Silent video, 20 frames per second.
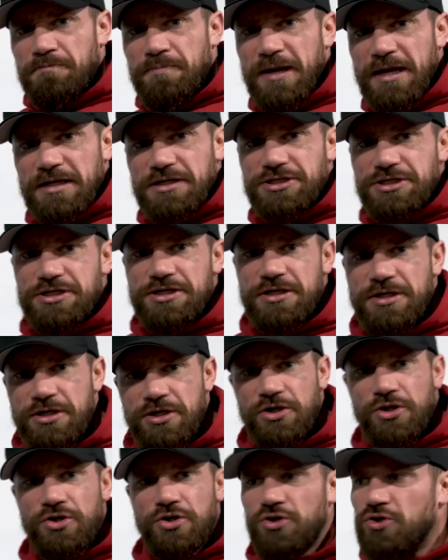bitch,
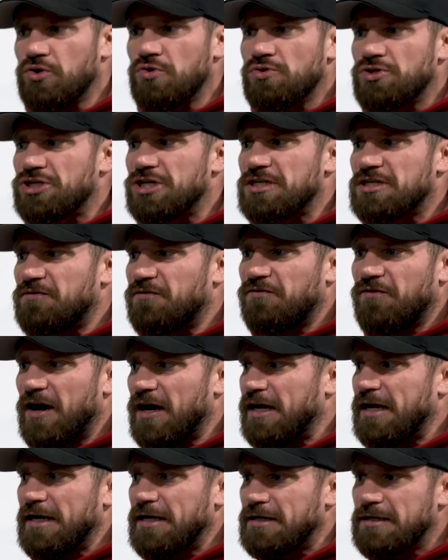you just
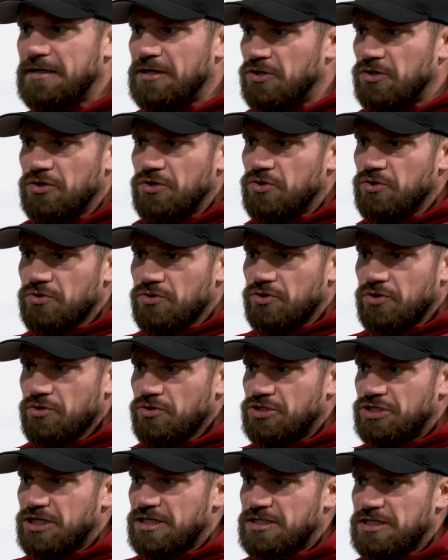fucking. You're,
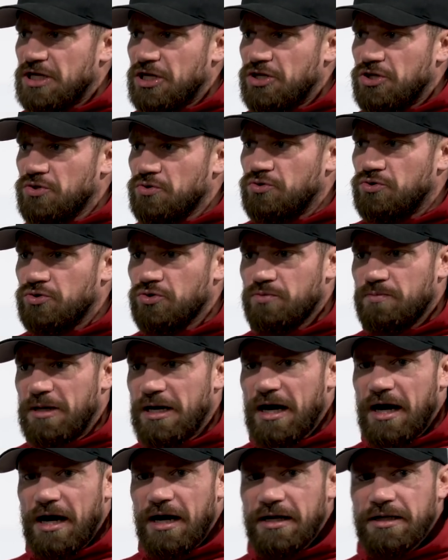you're just a YouTube
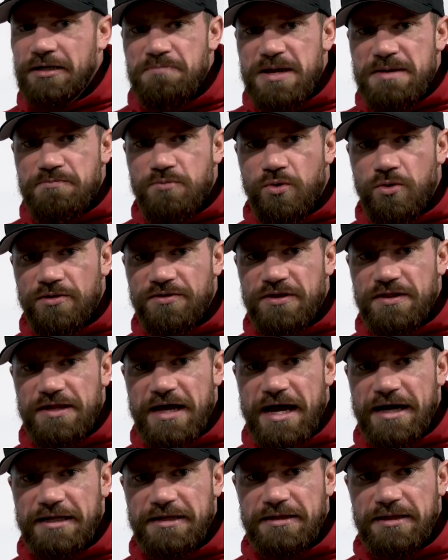guy. Be more than
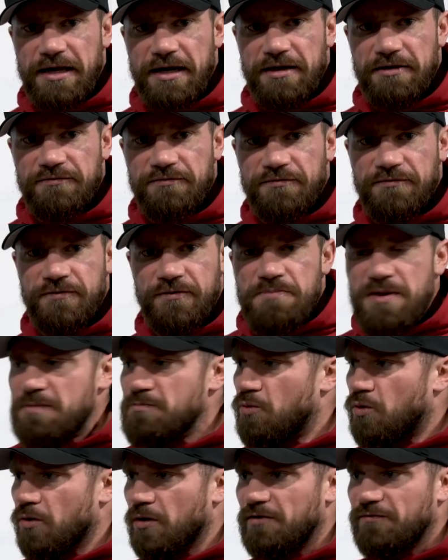that in life. Be
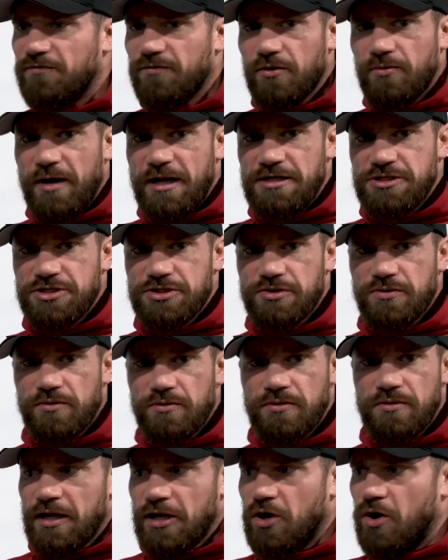more influential.
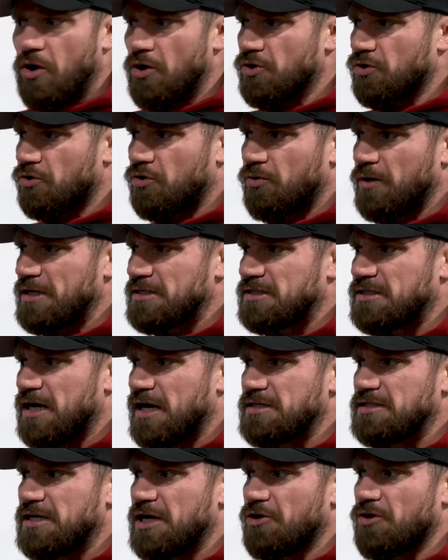Like, oh, you're
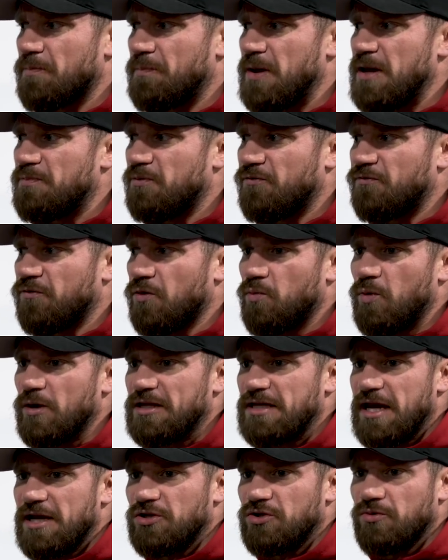criticizing other people for
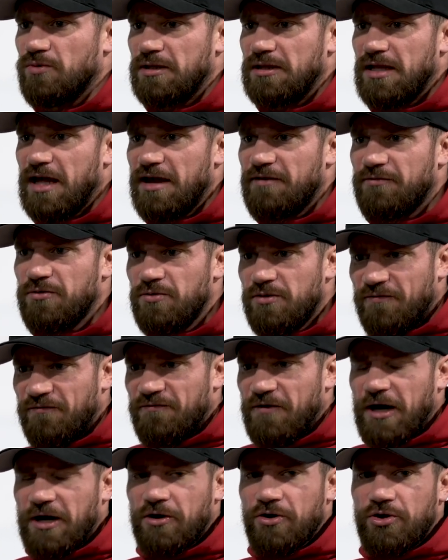what they do in life. Who the
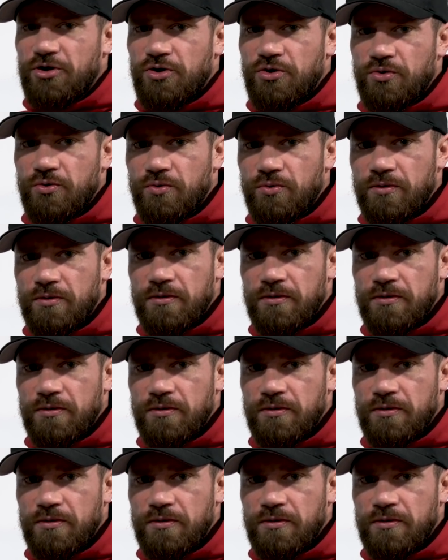fuck are you?